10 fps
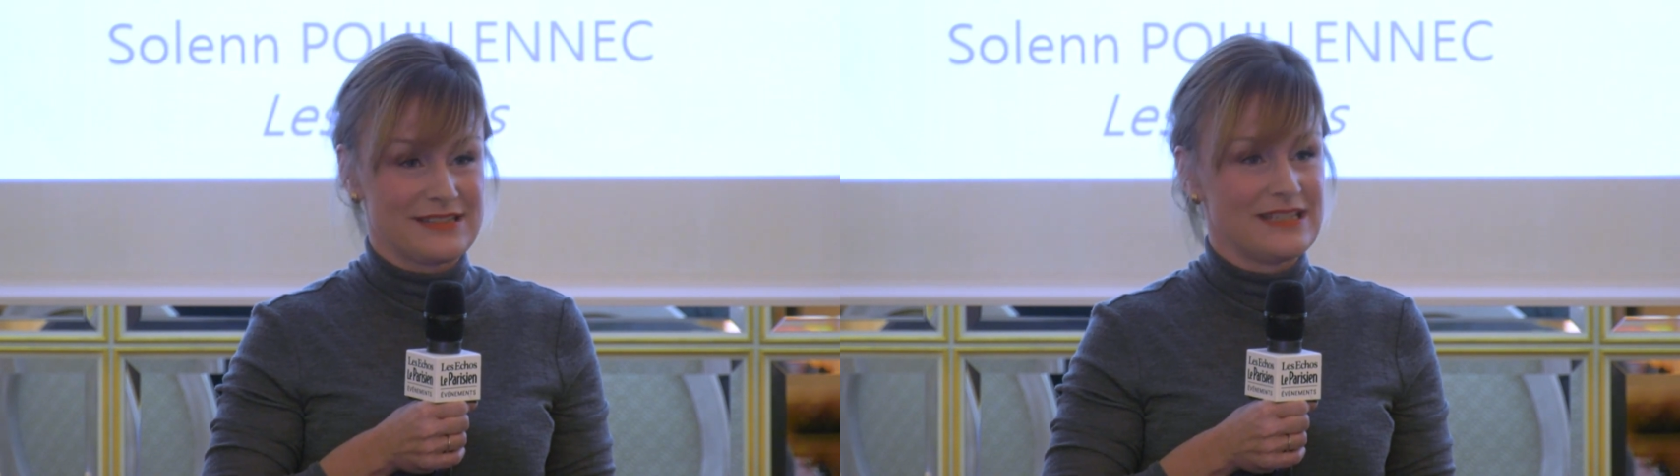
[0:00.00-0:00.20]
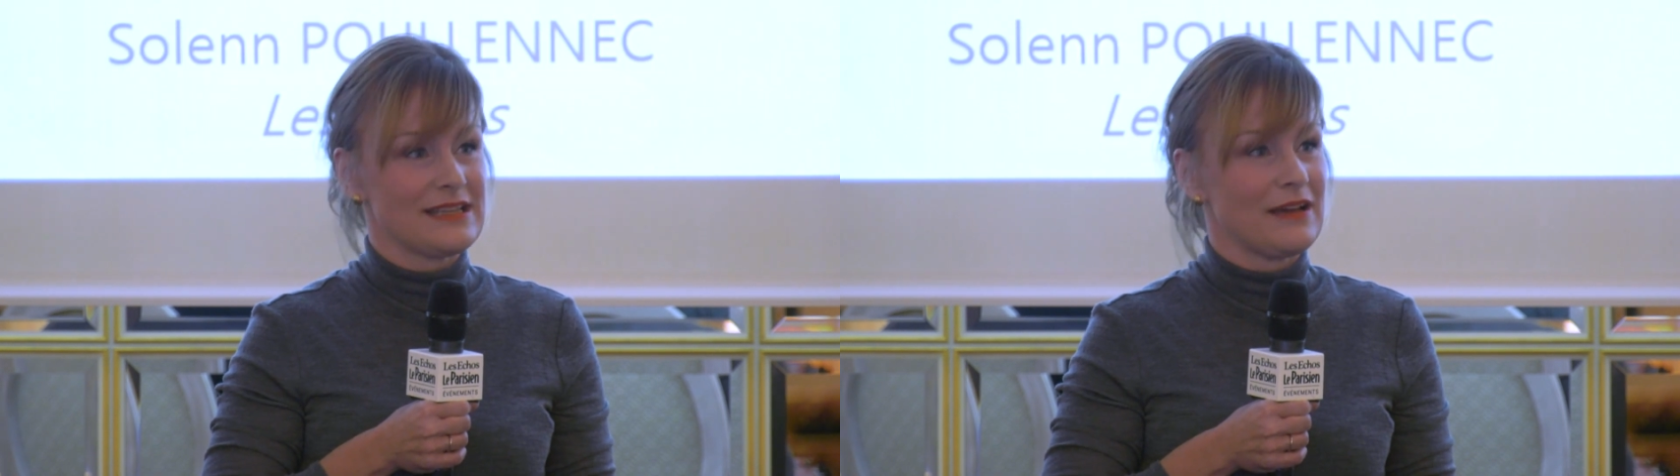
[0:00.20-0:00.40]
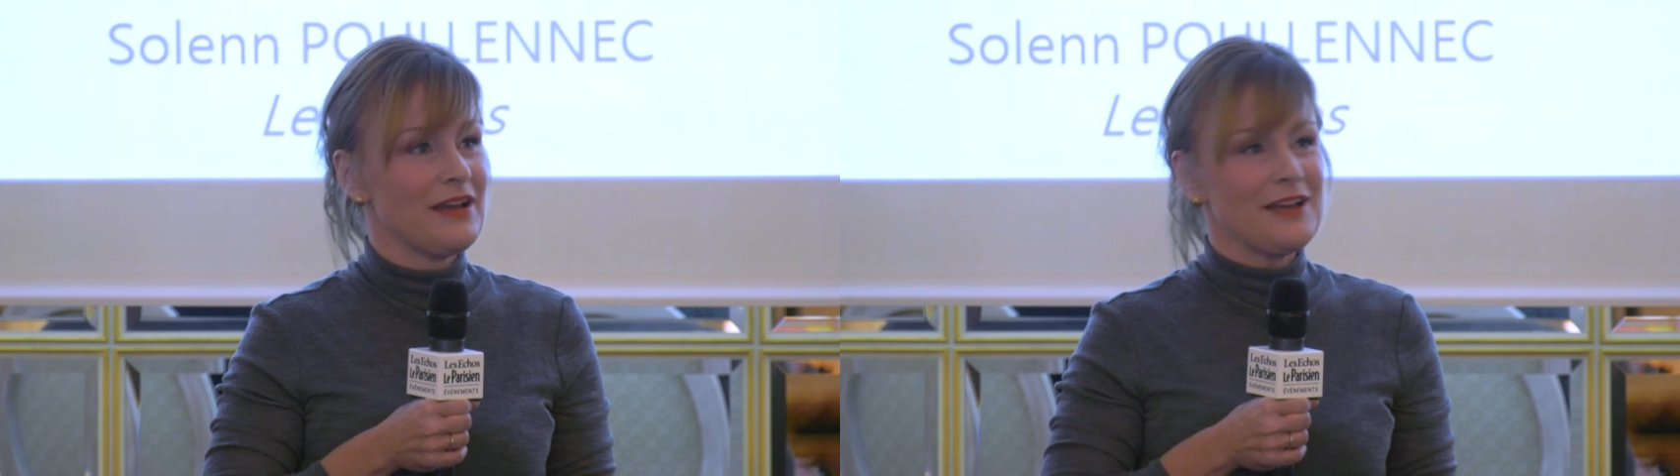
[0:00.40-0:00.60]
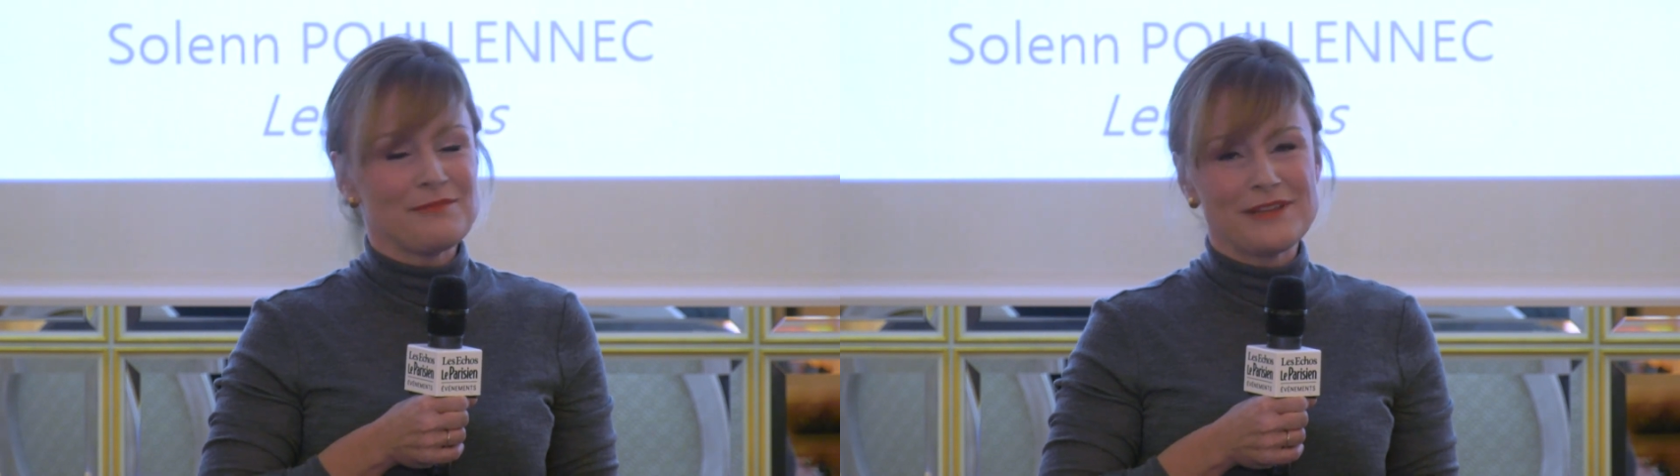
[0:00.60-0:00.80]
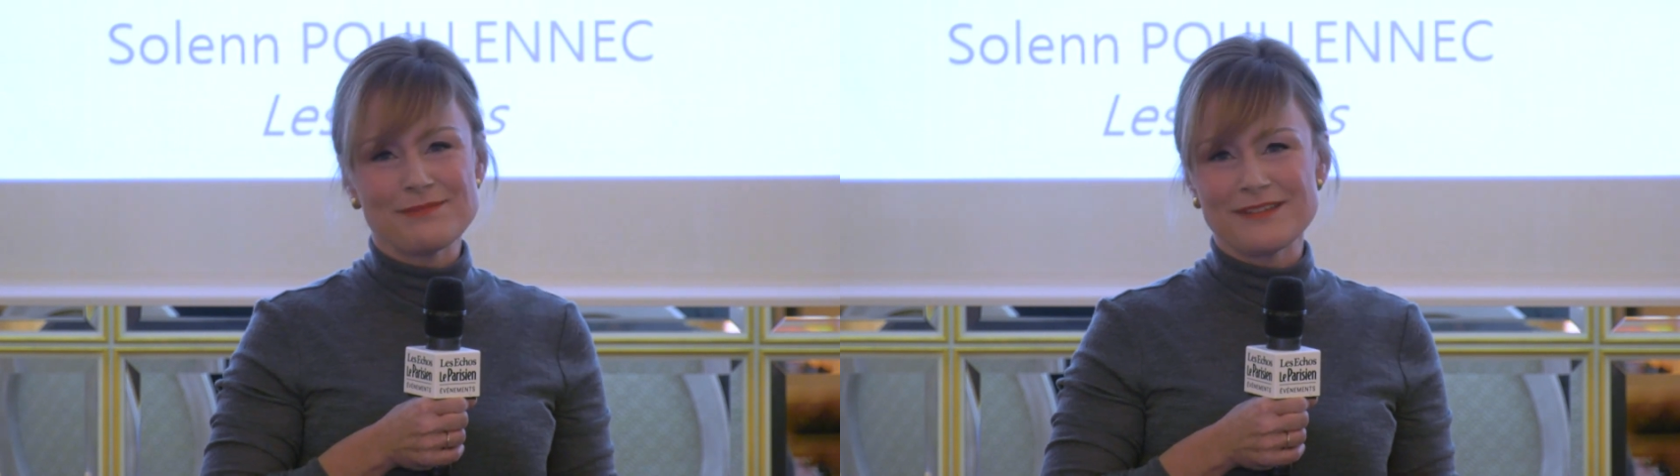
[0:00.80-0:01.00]
These are
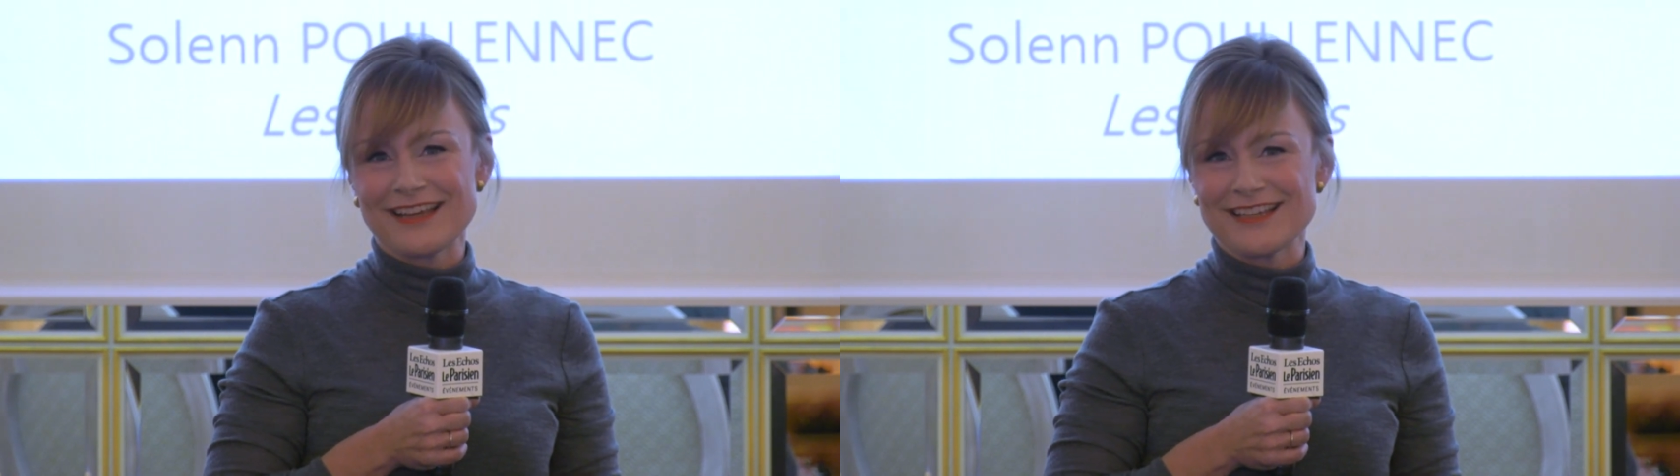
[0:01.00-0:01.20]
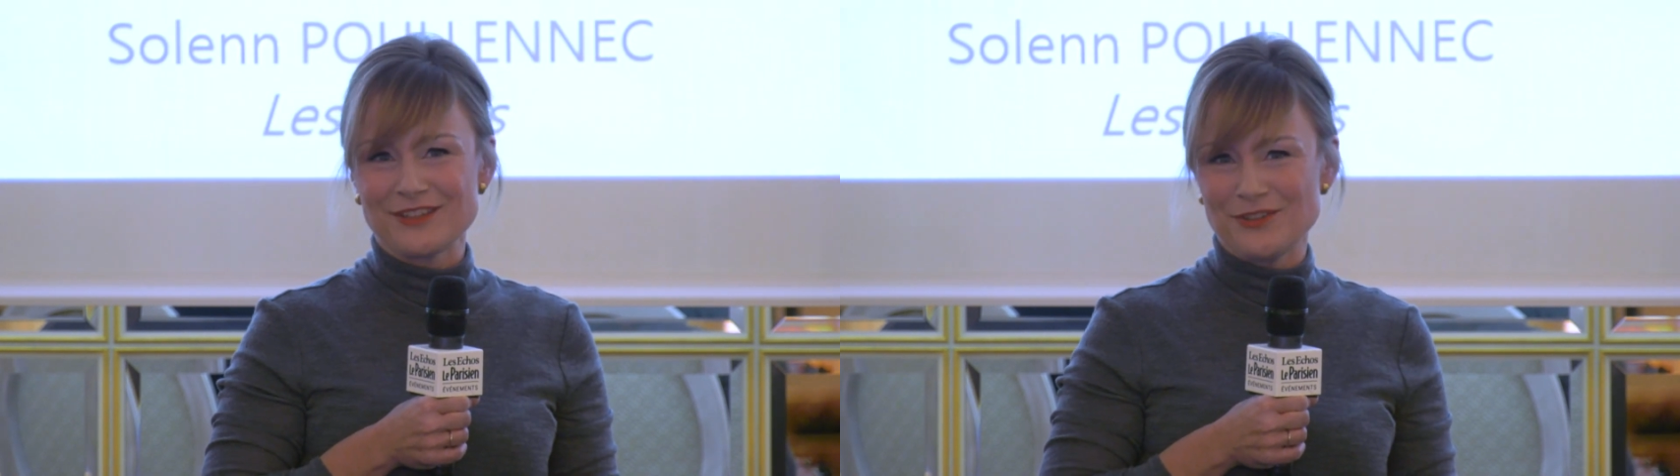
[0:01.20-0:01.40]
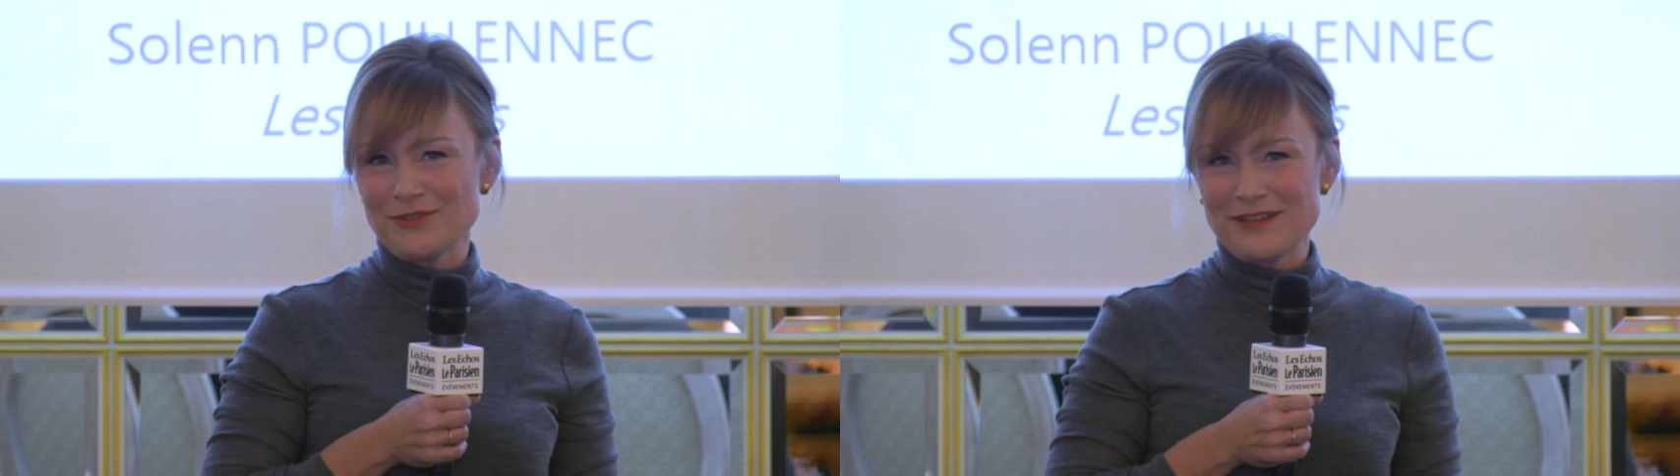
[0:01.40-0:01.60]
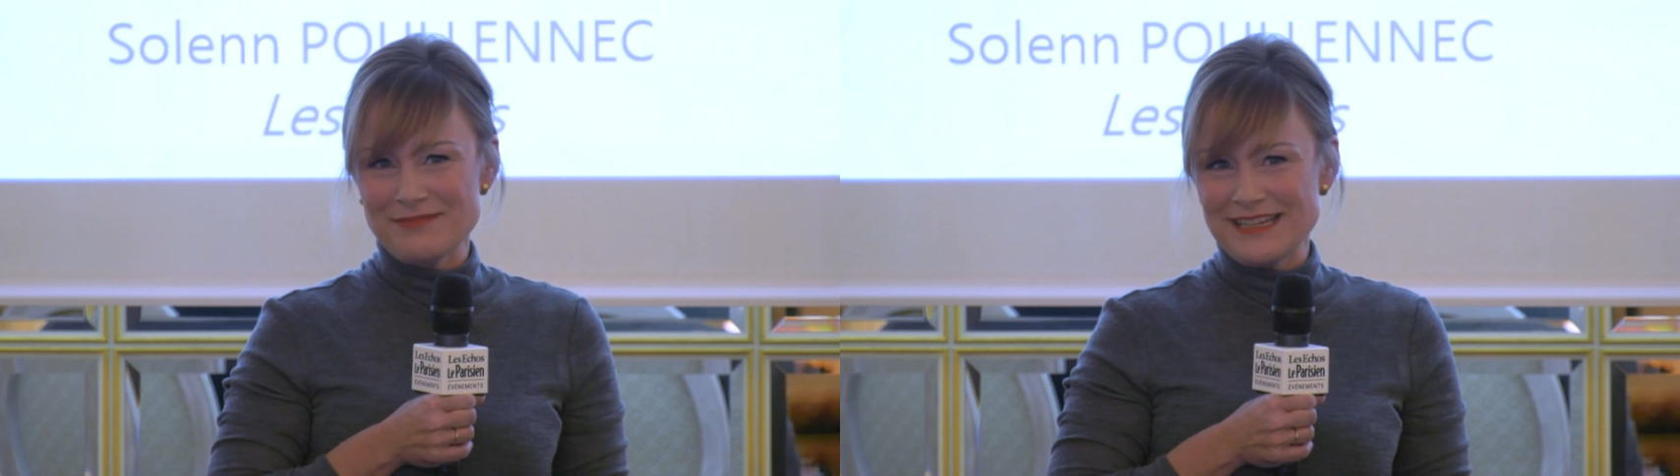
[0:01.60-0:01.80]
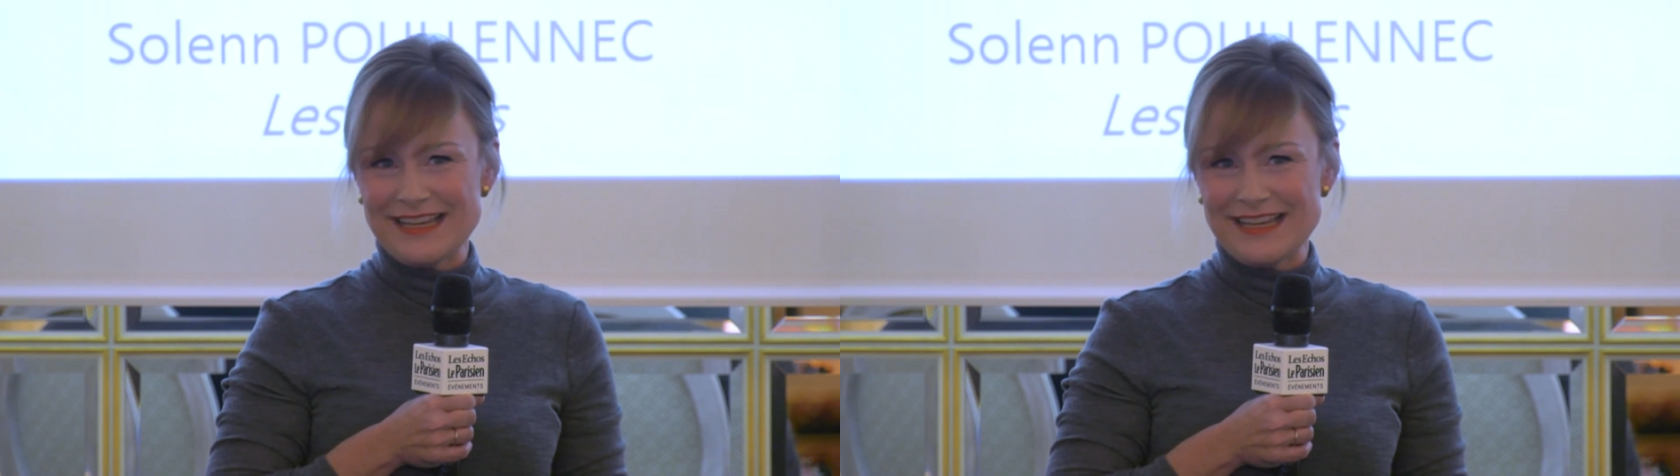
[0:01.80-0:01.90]
people like you and me,